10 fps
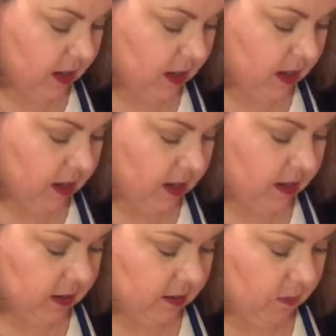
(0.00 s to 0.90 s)

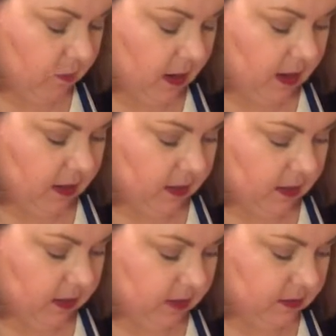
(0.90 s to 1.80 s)
and the white
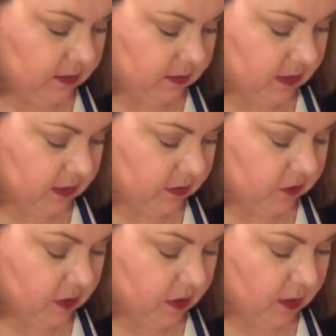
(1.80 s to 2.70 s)
is a
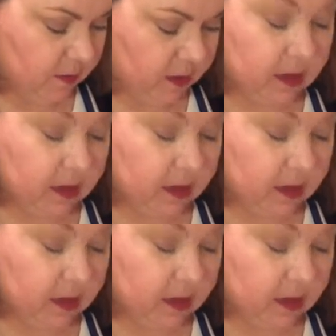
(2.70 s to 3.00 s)
turnip,